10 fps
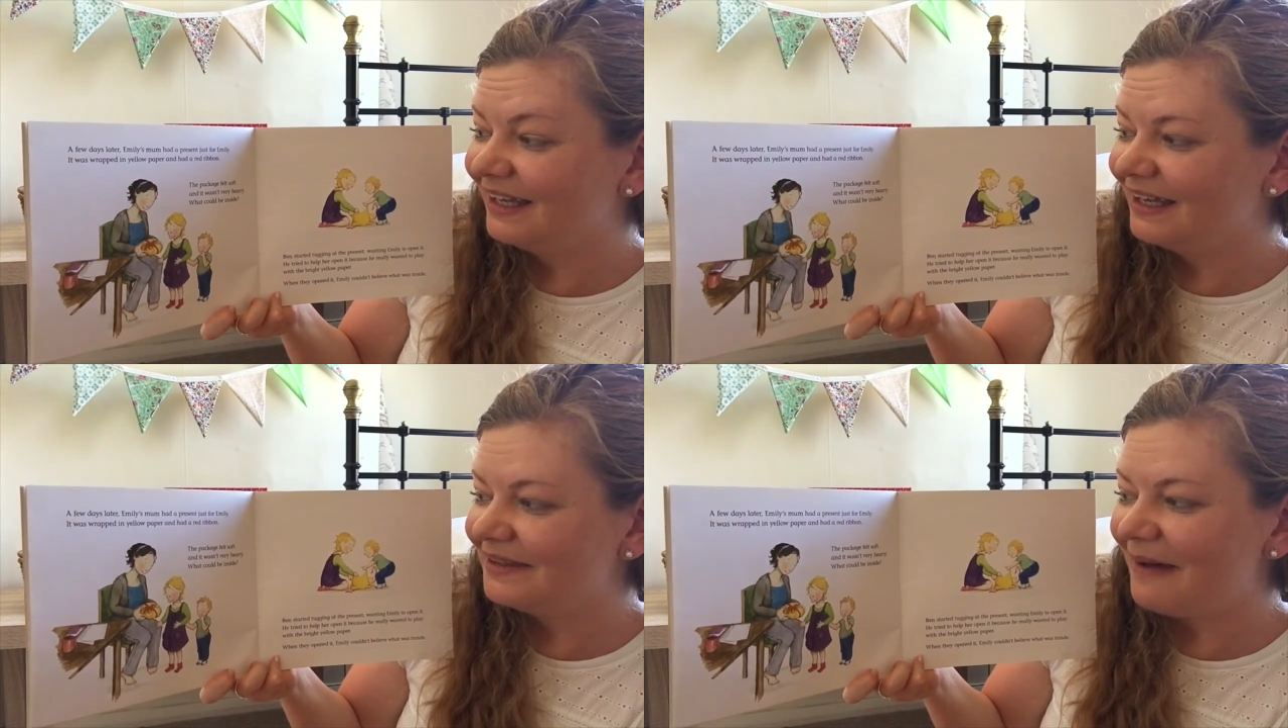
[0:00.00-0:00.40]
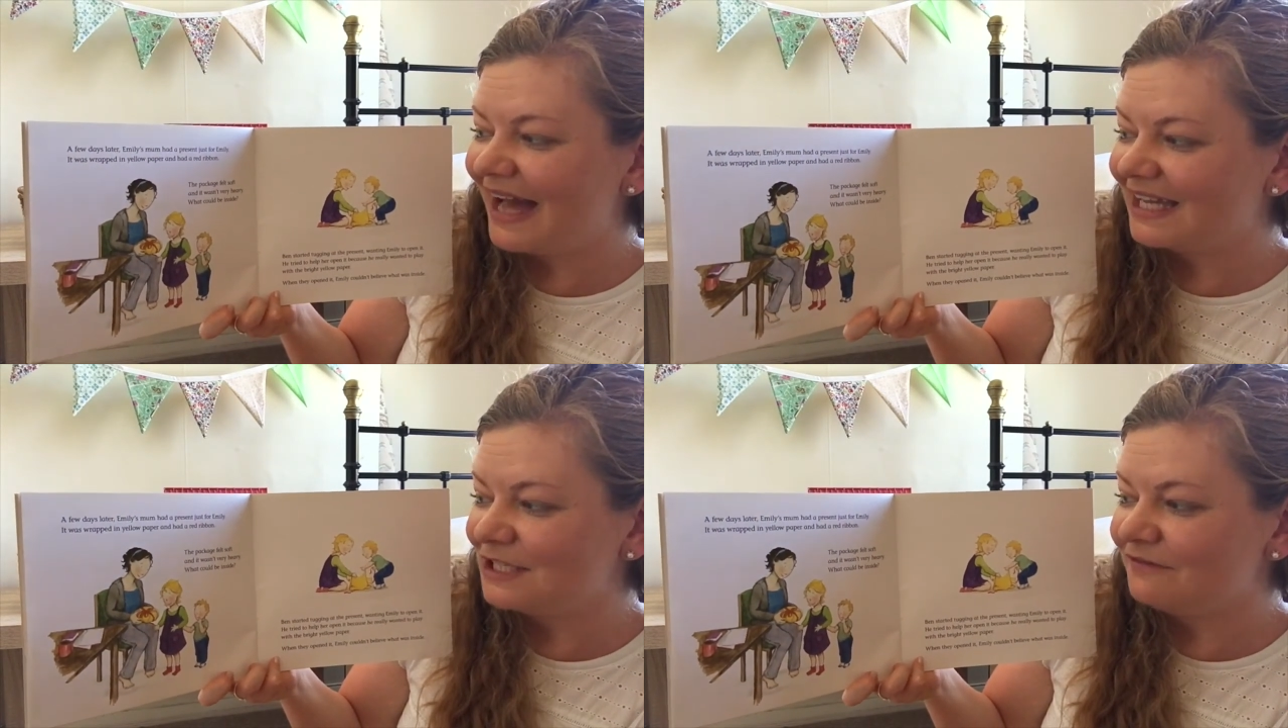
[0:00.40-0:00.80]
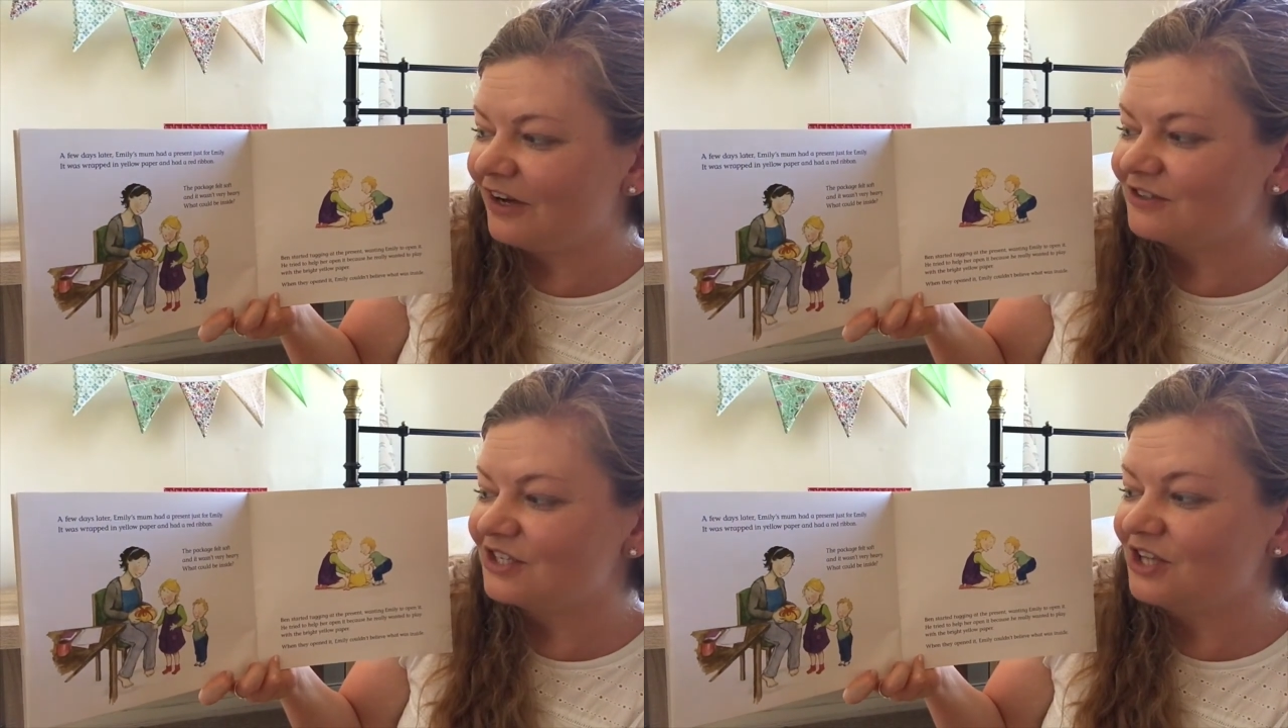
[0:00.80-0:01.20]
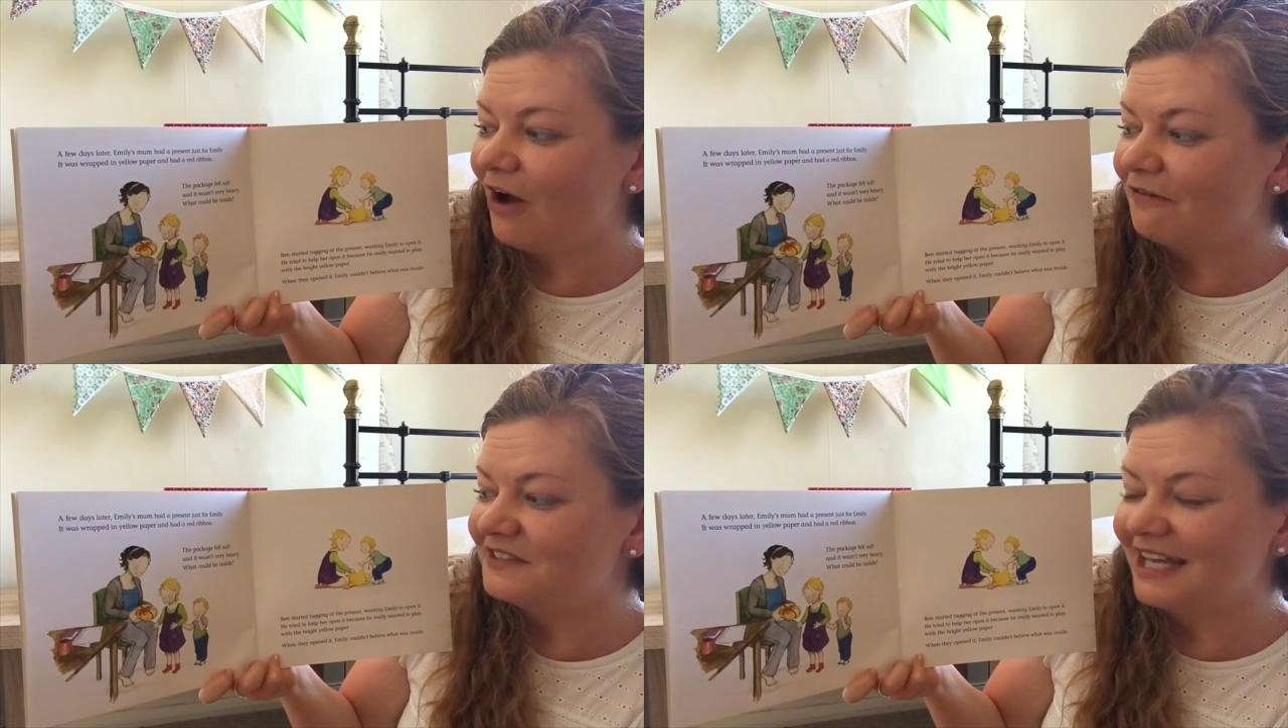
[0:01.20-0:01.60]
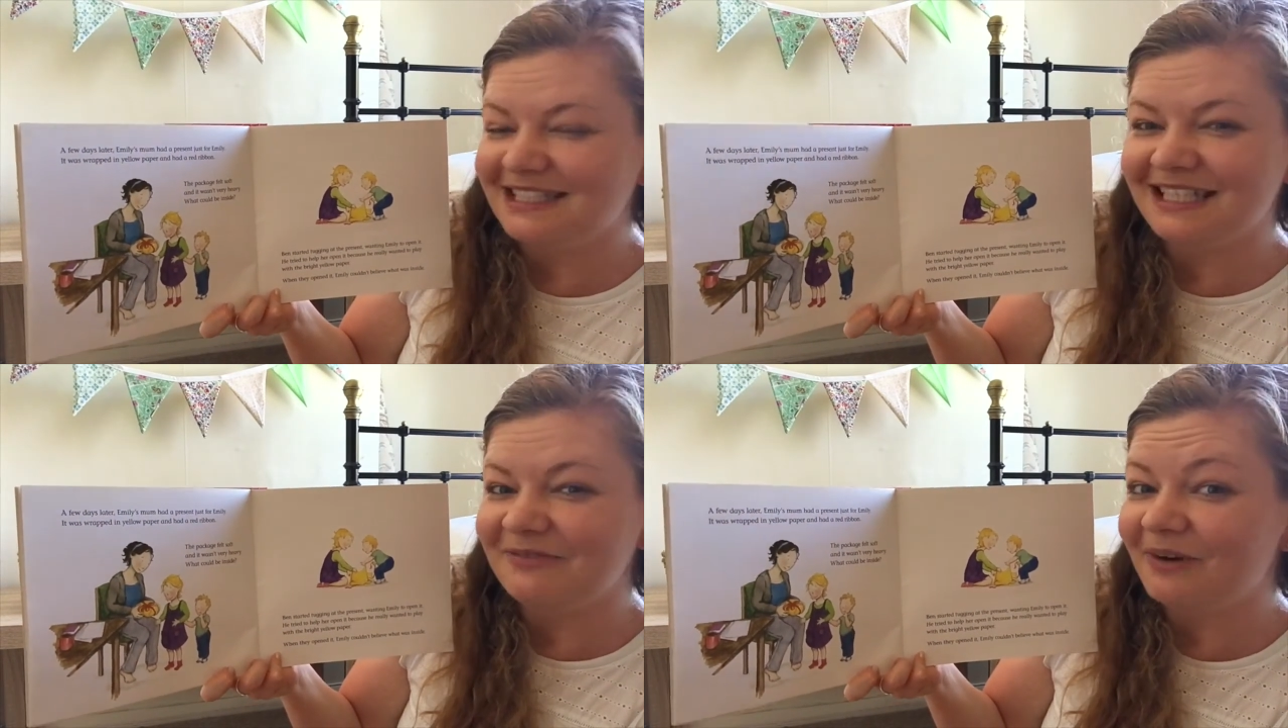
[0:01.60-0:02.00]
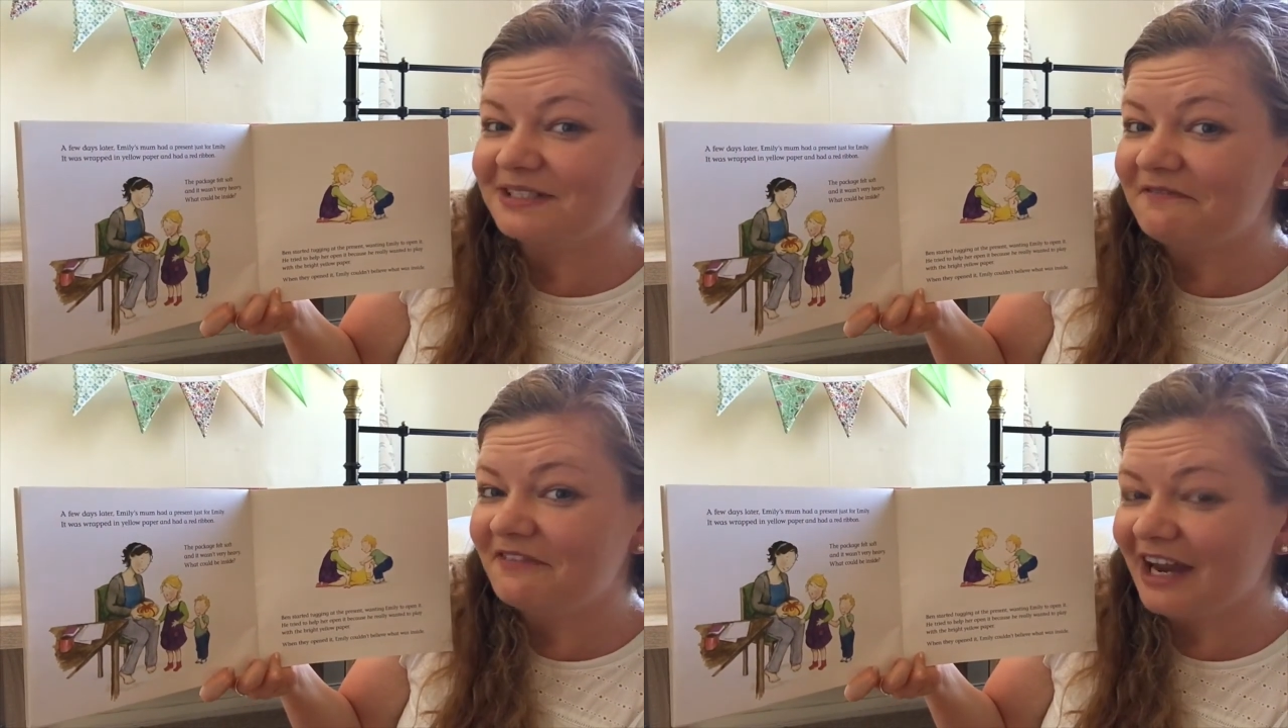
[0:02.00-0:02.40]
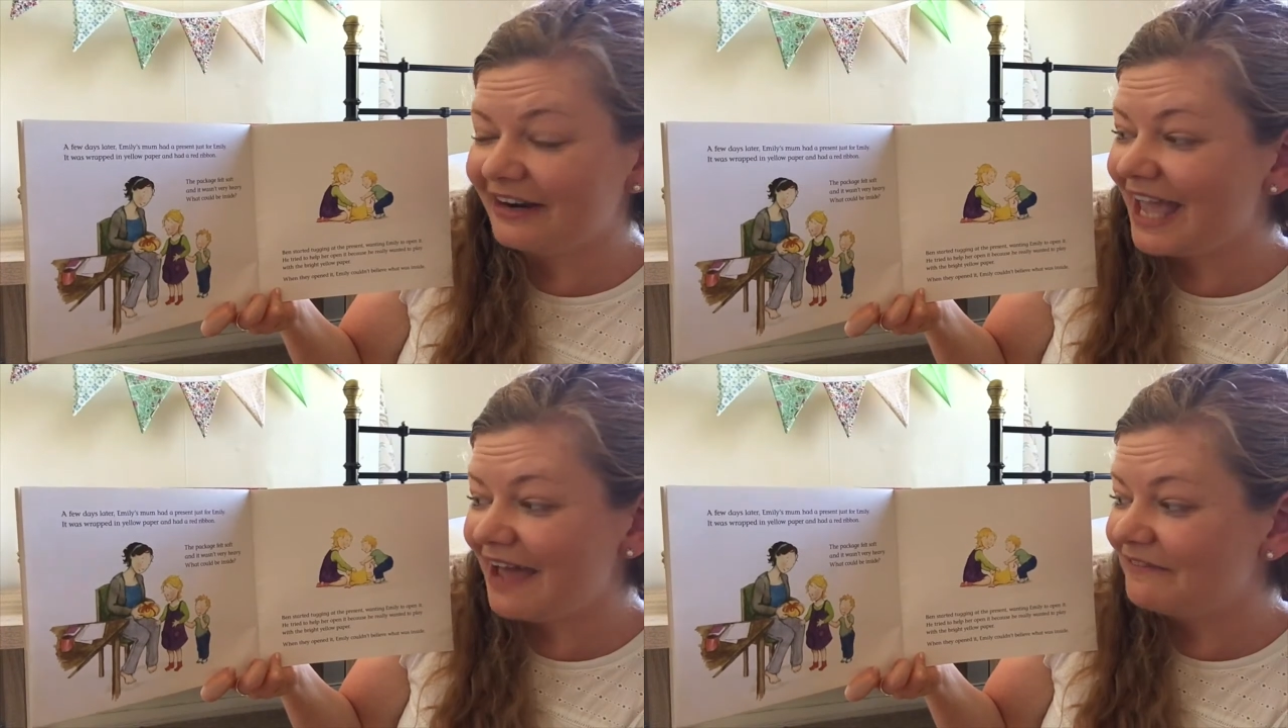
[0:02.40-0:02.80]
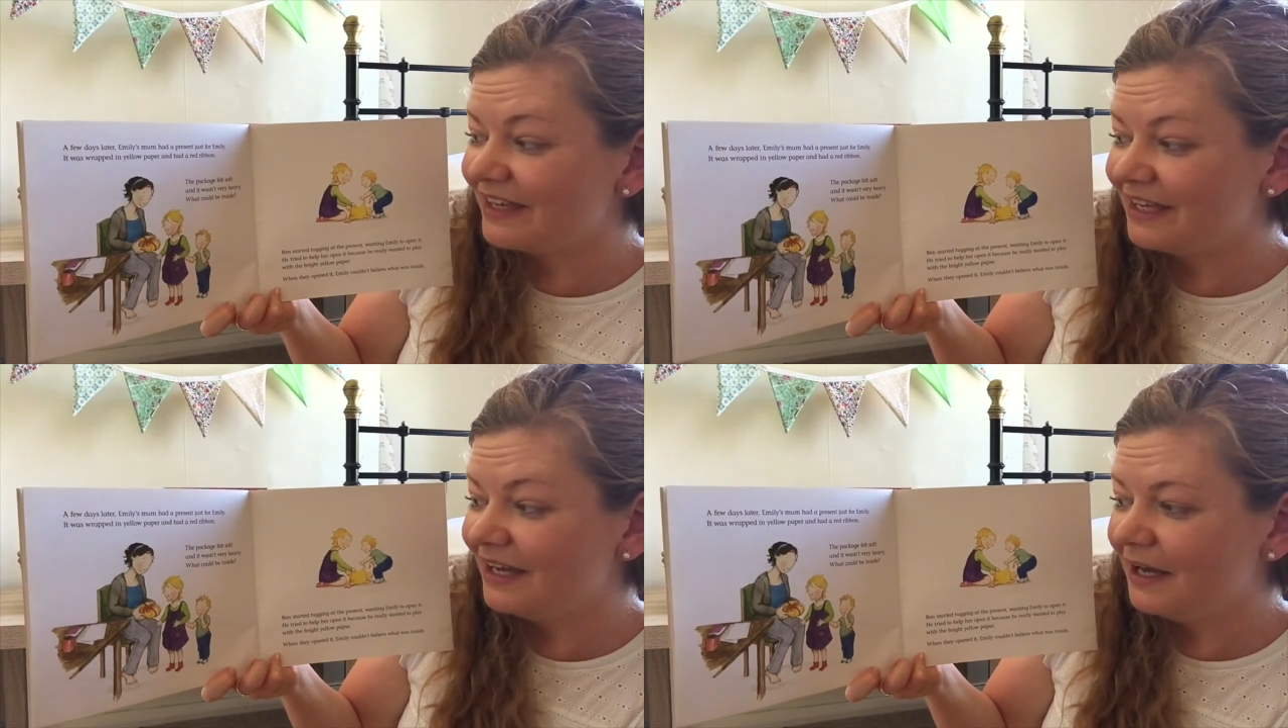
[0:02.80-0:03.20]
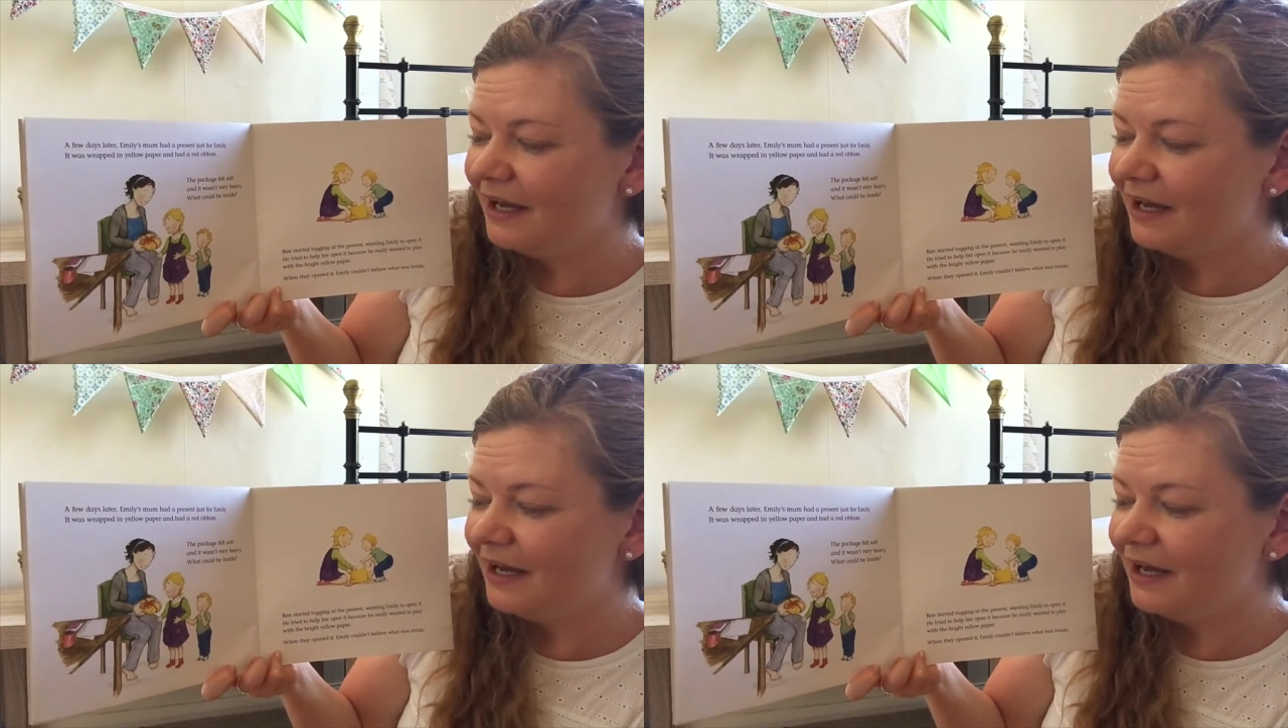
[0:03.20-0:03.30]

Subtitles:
The package felt soft and it wasn't very heavy.